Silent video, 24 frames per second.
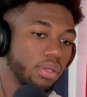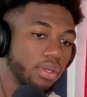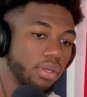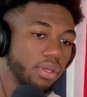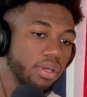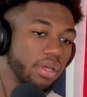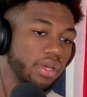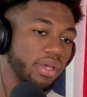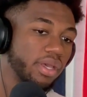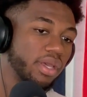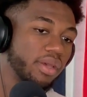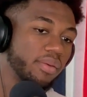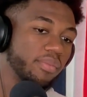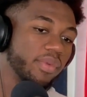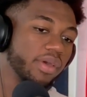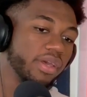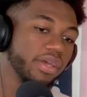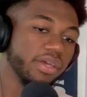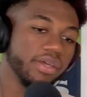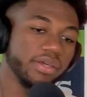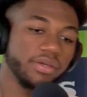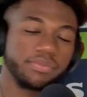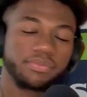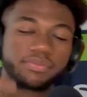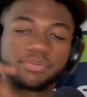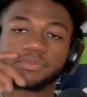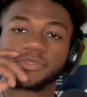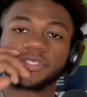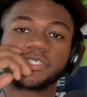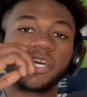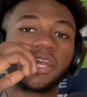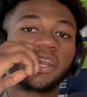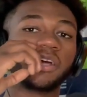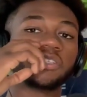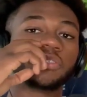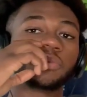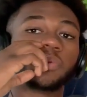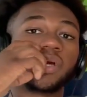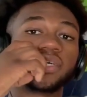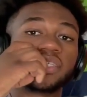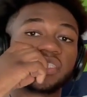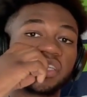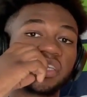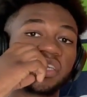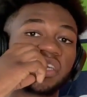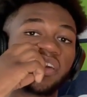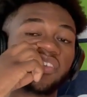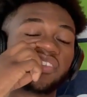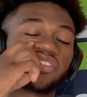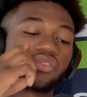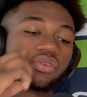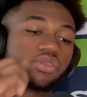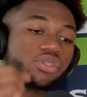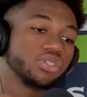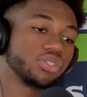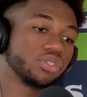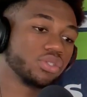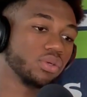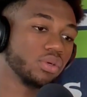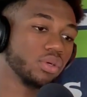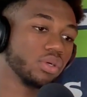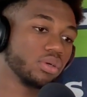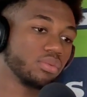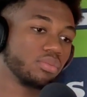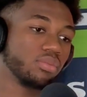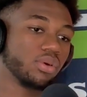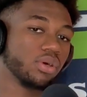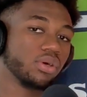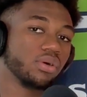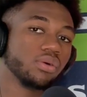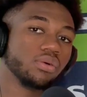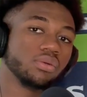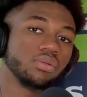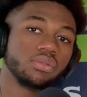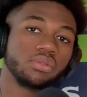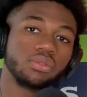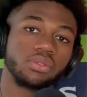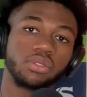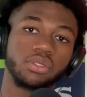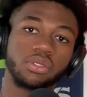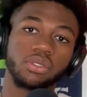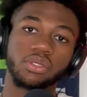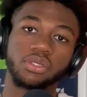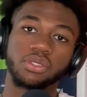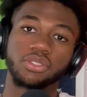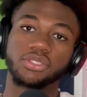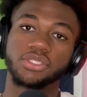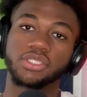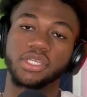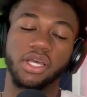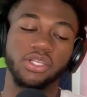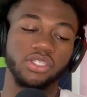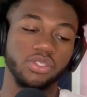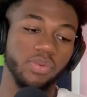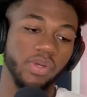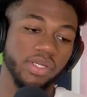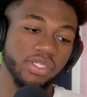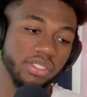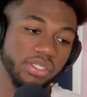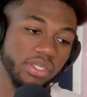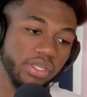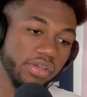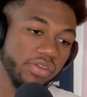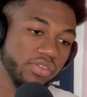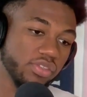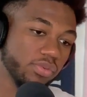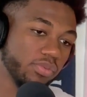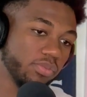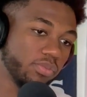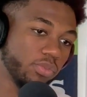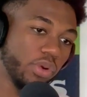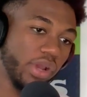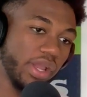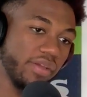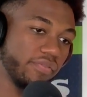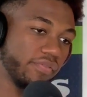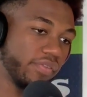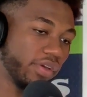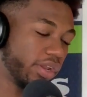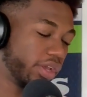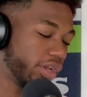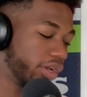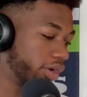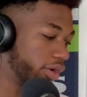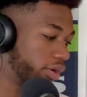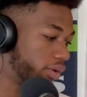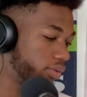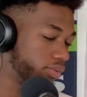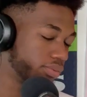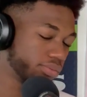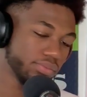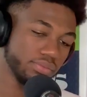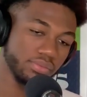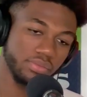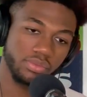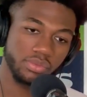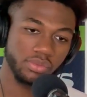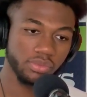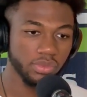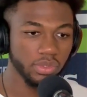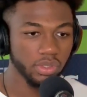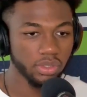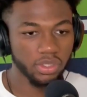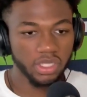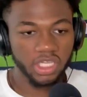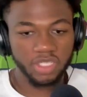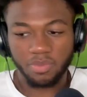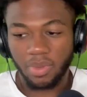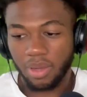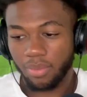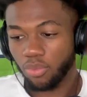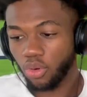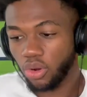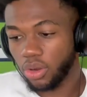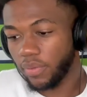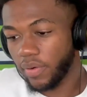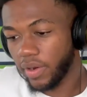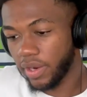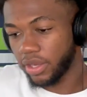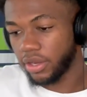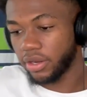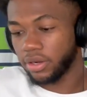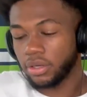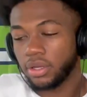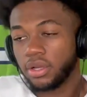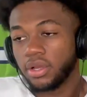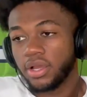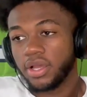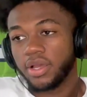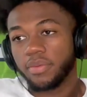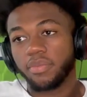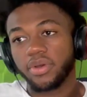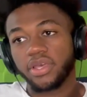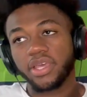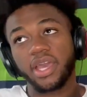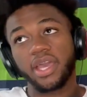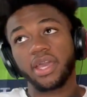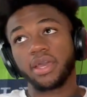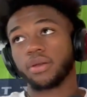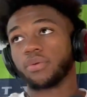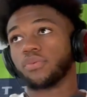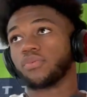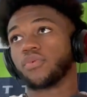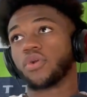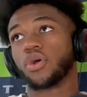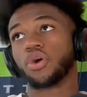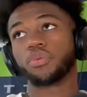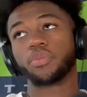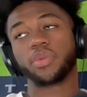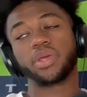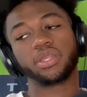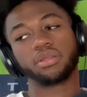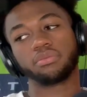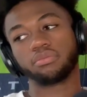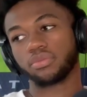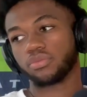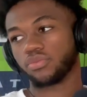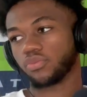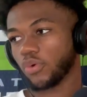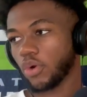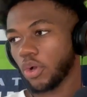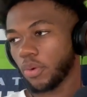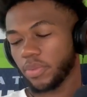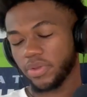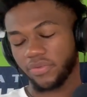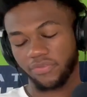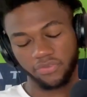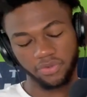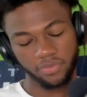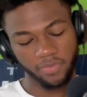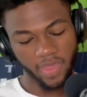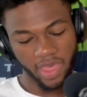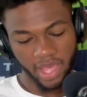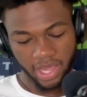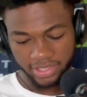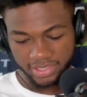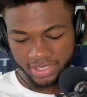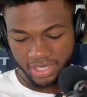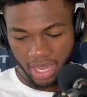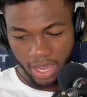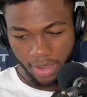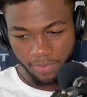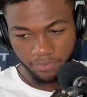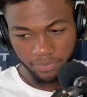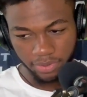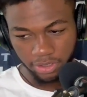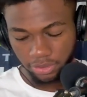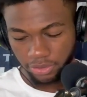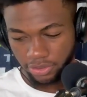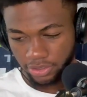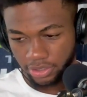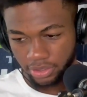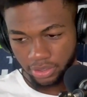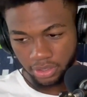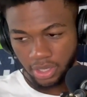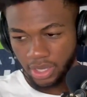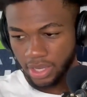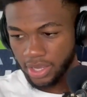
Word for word: All right, man. Shout out to Wrestling Gifts for sure, bro. Shout out to Wrestling Gifts. Great video. This is my boy right here. But yeah, Roman, Roman from that time period.